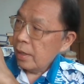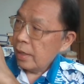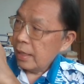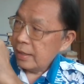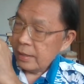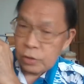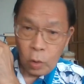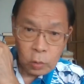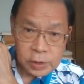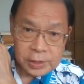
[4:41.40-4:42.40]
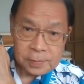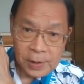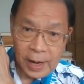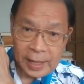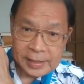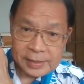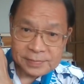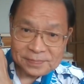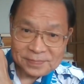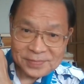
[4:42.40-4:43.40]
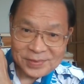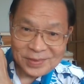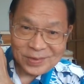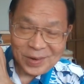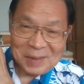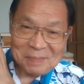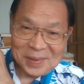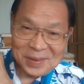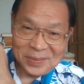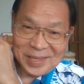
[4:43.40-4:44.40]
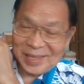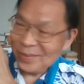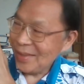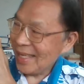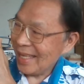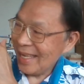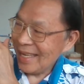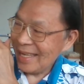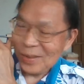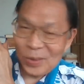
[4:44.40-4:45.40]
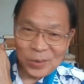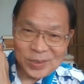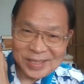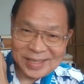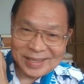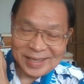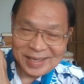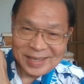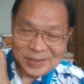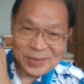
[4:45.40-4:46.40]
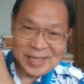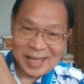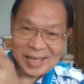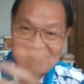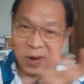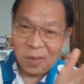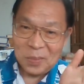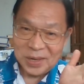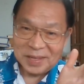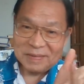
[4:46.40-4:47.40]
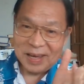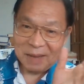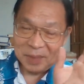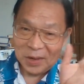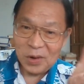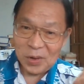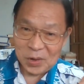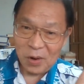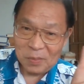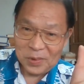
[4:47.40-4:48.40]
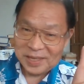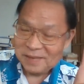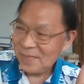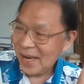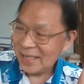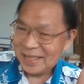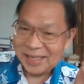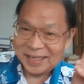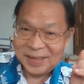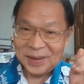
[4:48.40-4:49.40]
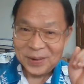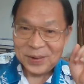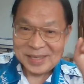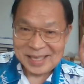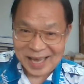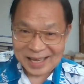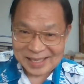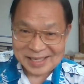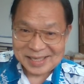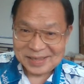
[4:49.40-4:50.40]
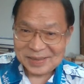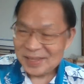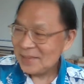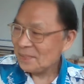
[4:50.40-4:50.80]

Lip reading: And that's wholesale price. Why pay retail when you can get it at wholesale? So it's like a cooperative club. I call it cooperative marketing, or the other secret.